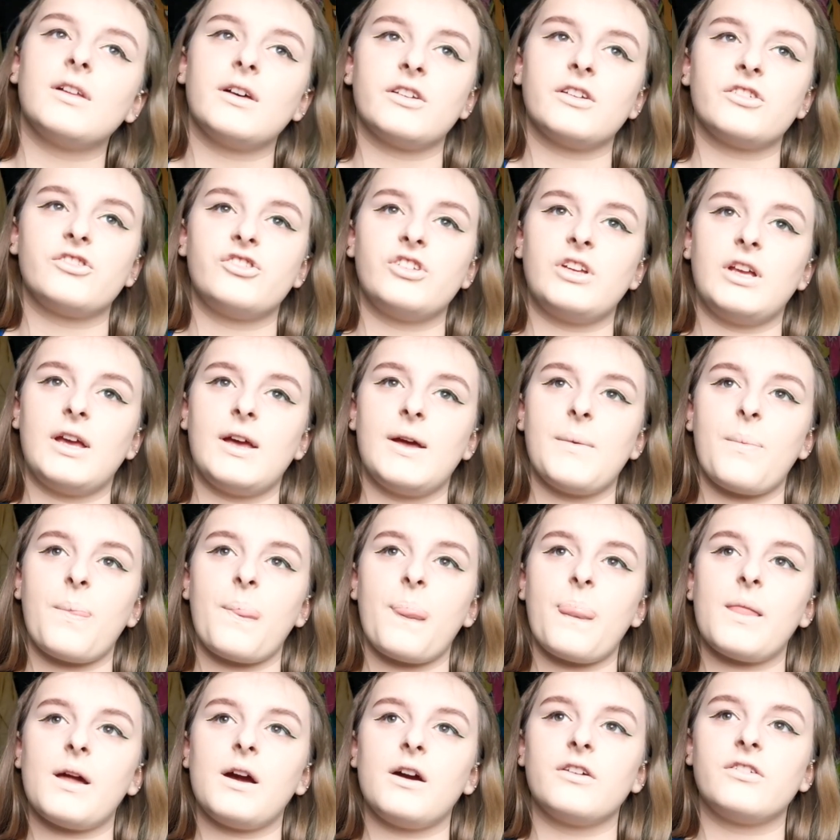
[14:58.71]
last year,
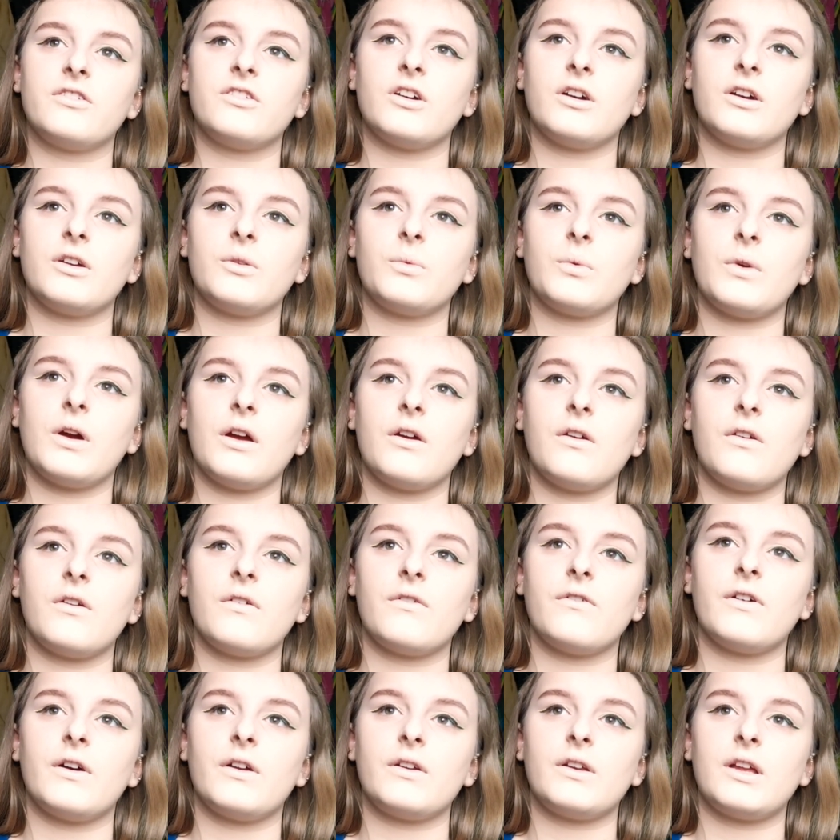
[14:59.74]
I started
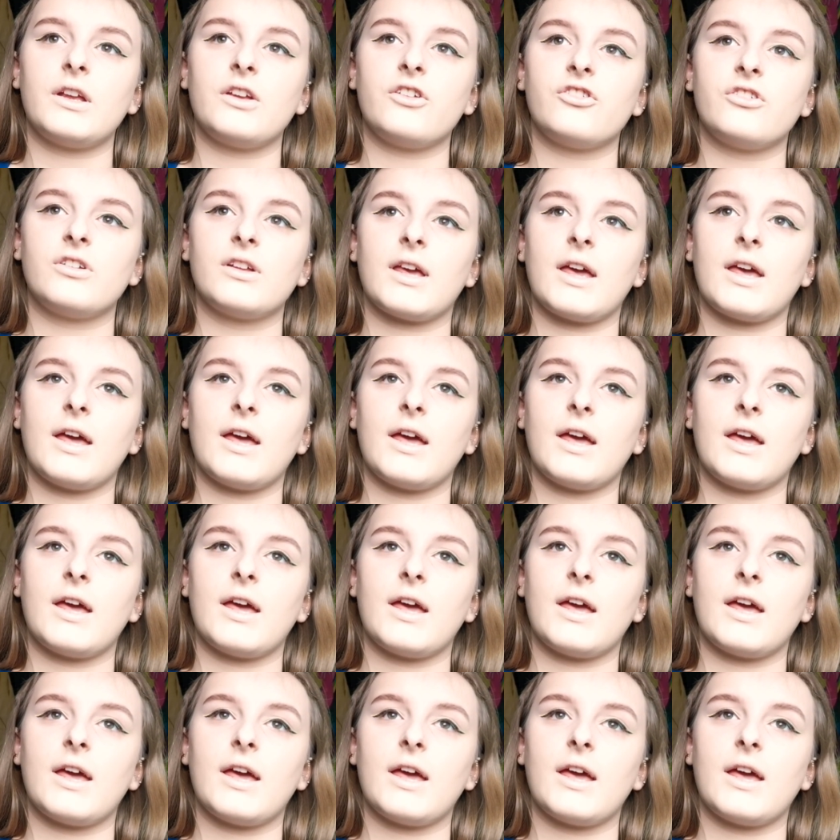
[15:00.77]
wearing foundation